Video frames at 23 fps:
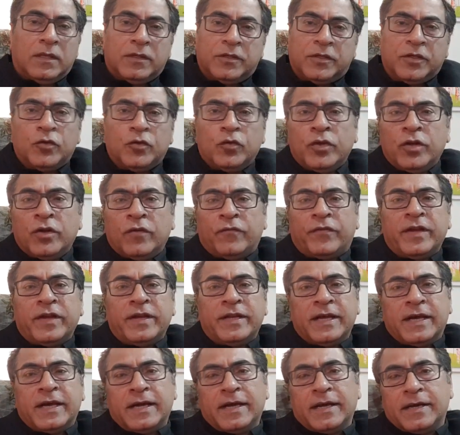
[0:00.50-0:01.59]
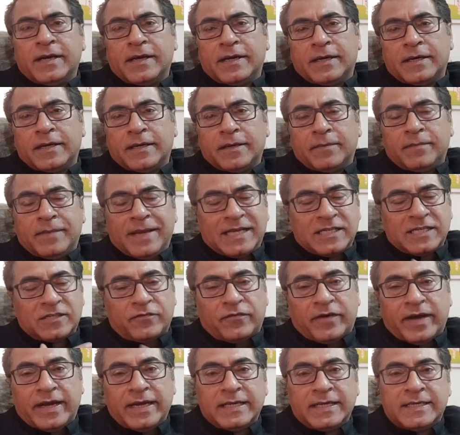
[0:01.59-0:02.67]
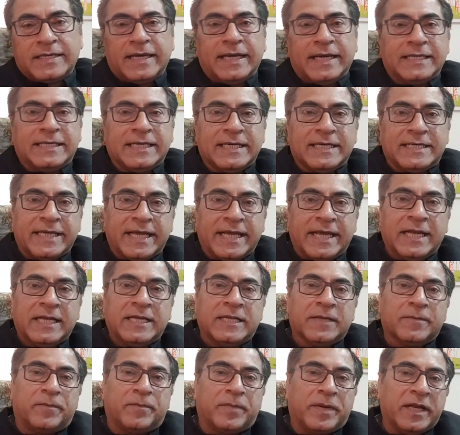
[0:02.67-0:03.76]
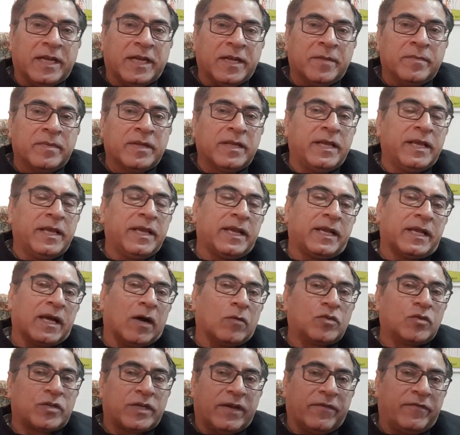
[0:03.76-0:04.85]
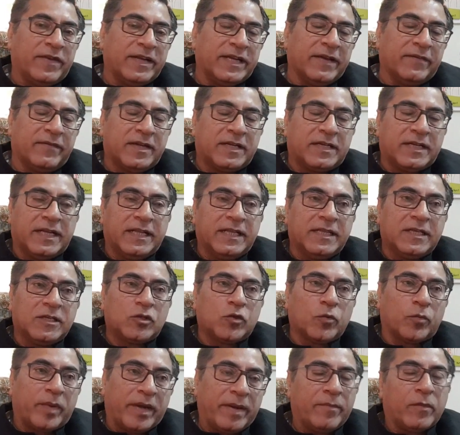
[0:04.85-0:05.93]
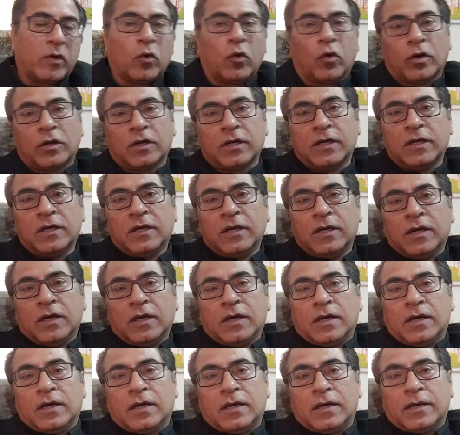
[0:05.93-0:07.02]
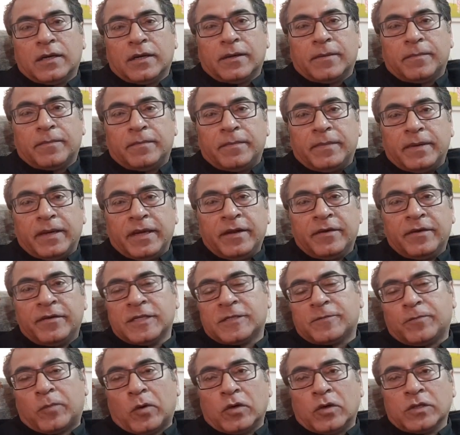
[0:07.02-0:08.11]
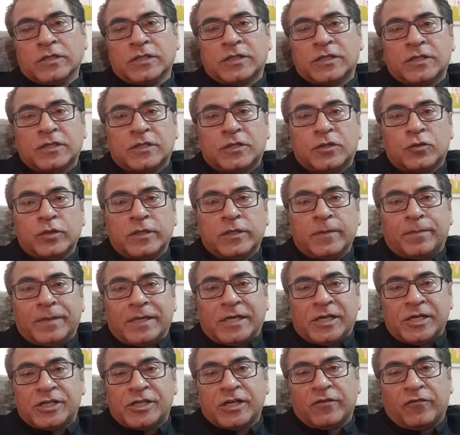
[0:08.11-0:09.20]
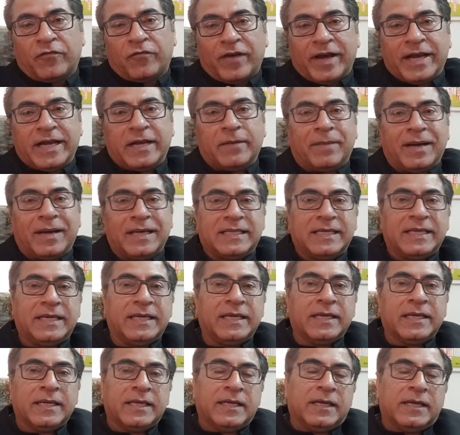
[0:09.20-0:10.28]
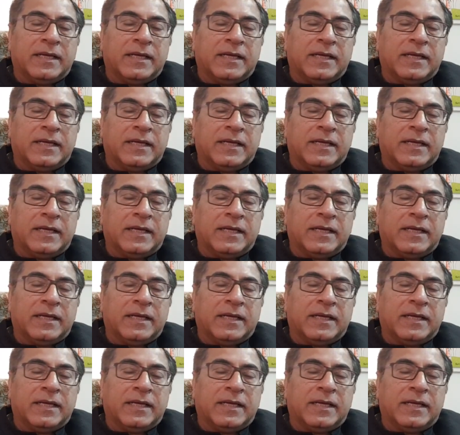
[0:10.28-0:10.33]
The Union of India has filed a detailed preliminary counter-affidavit in the Supreme Court in response to the petition filed by the